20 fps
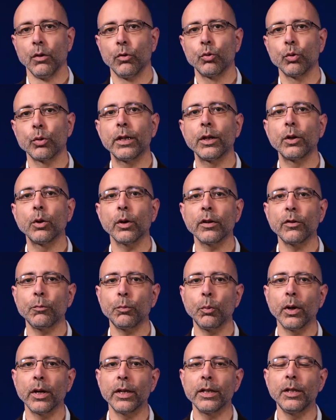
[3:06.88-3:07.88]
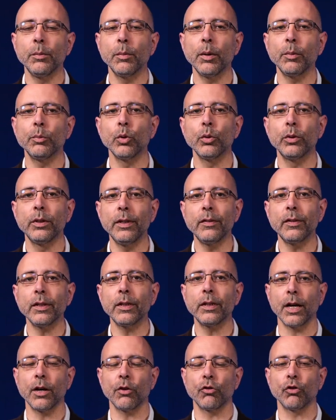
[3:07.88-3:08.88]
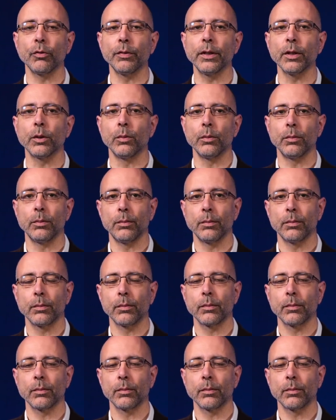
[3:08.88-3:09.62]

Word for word: roughly equivalent to a 10-story building.